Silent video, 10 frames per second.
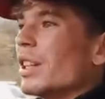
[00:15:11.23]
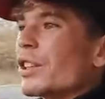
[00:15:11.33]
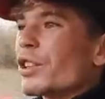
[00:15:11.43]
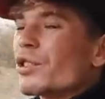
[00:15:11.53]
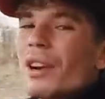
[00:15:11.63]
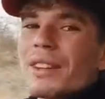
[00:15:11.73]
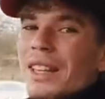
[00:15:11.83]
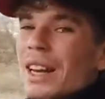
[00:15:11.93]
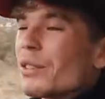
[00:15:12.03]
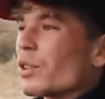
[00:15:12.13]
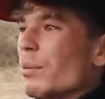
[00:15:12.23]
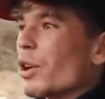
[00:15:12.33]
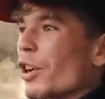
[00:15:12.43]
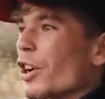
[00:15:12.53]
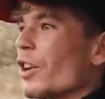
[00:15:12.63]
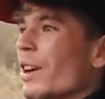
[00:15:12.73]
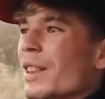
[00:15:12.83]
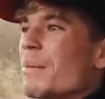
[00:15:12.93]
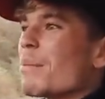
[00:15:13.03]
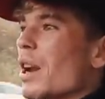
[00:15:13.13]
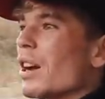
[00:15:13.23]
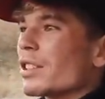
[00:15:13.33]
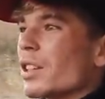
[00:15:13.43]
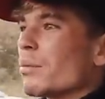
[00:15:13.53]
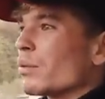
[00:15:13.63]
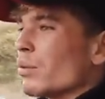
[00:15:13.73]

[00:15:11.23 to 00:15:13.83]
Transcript: You could drive it down to Monaco and then blast up